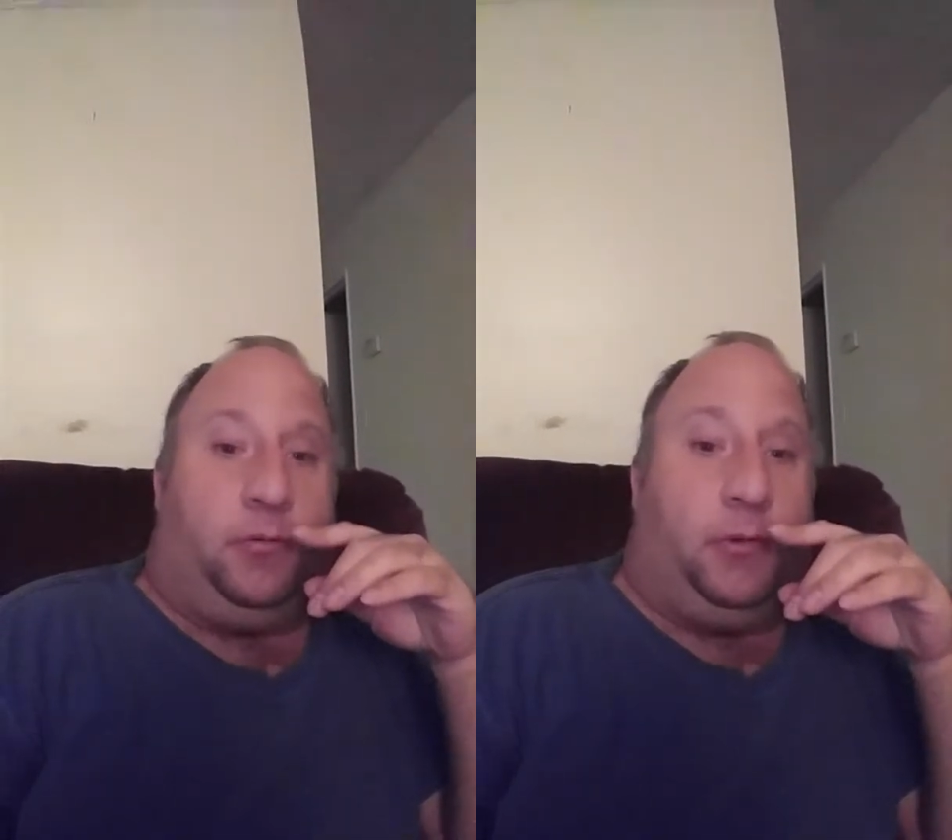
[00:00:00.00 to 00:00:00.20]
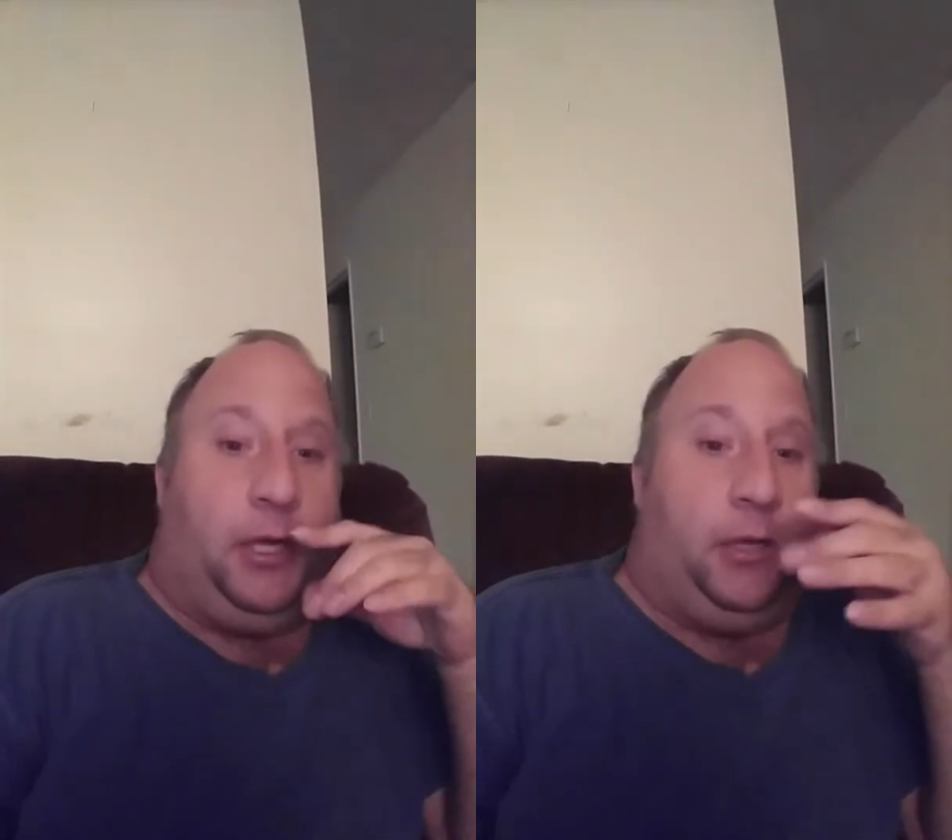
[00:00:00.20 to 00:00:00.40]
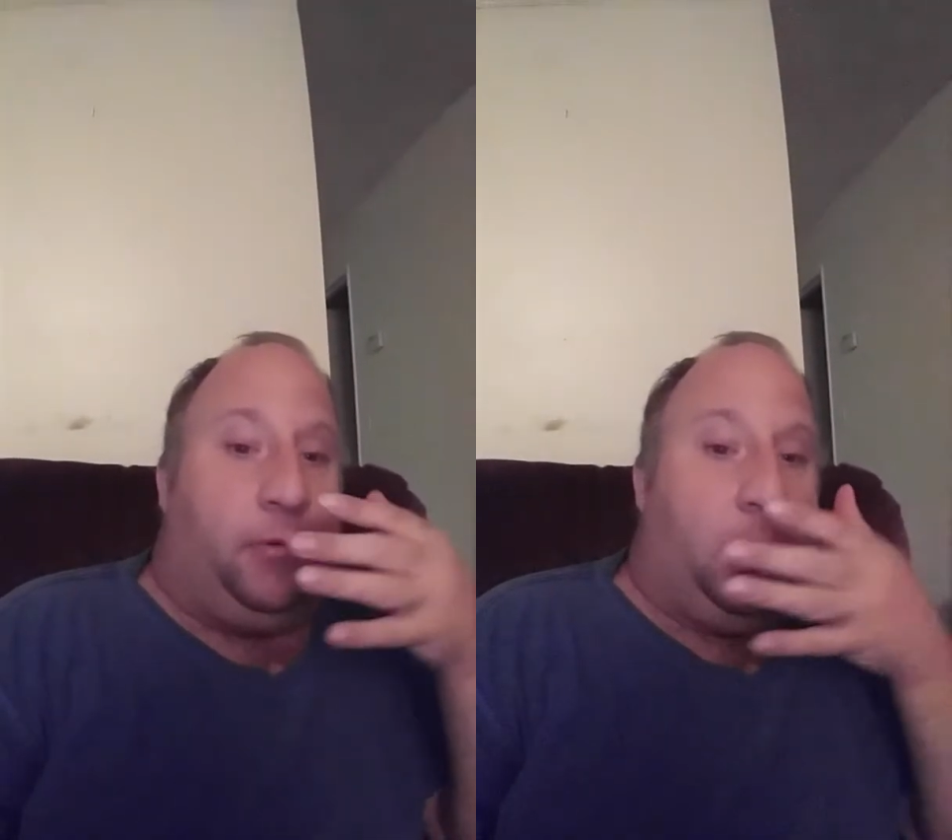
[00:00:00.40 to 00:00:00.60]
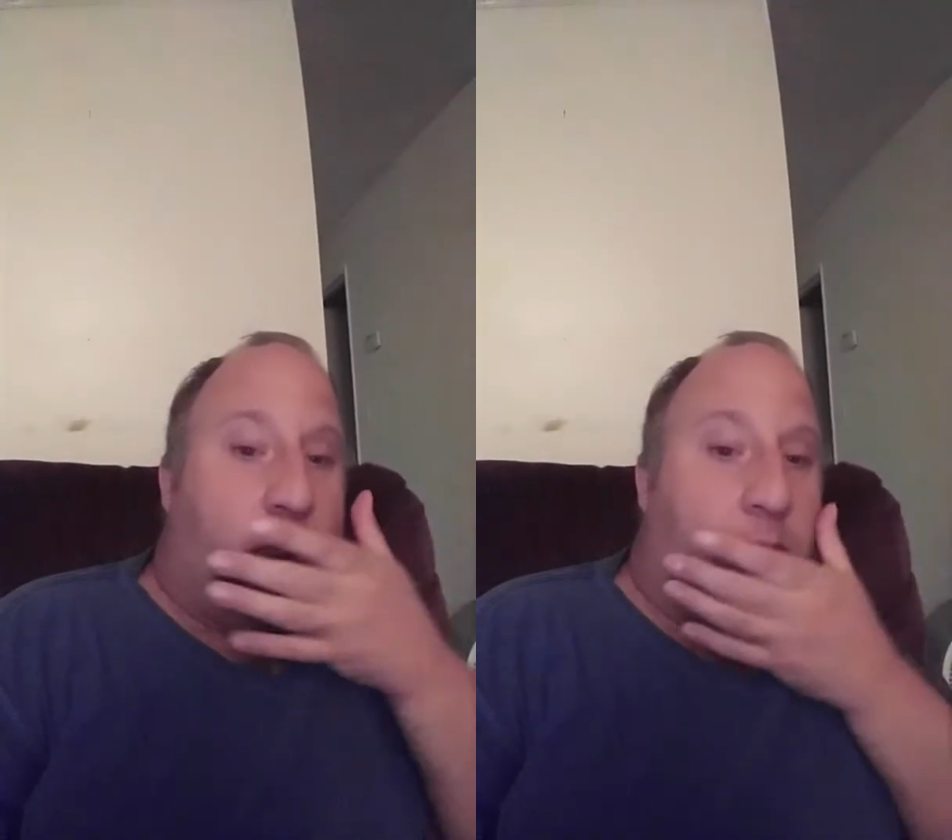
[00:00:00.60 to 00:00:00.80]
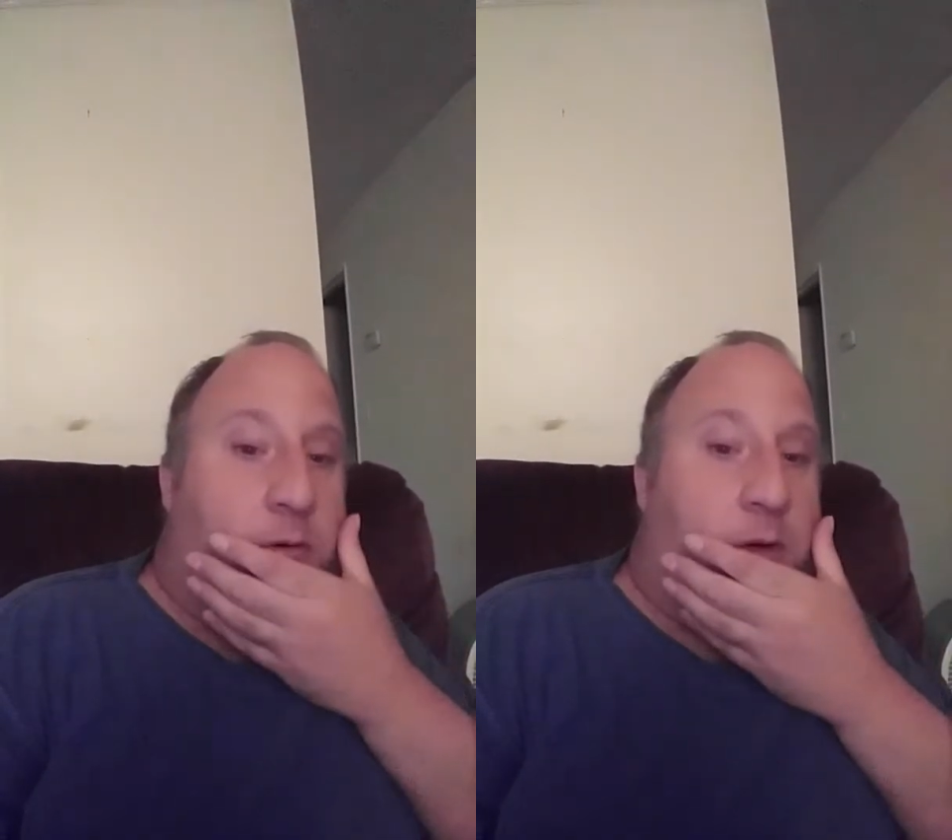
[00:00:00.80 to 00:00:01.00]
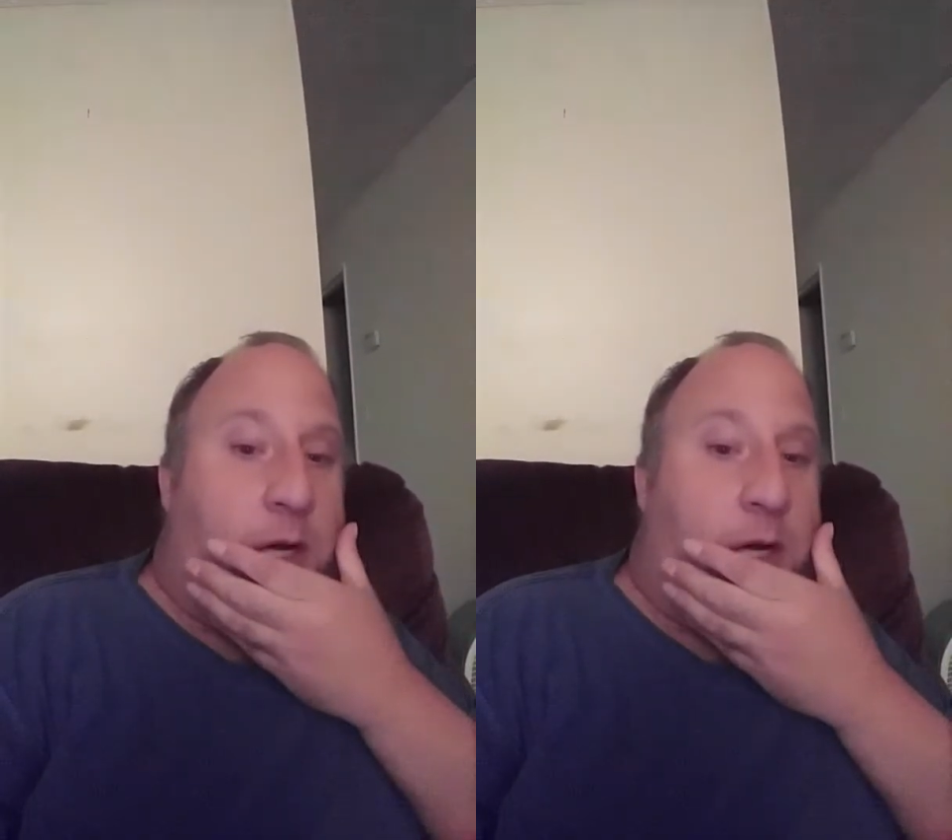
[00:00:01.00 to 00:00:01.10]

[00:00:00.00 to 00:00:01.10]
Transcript: late right now.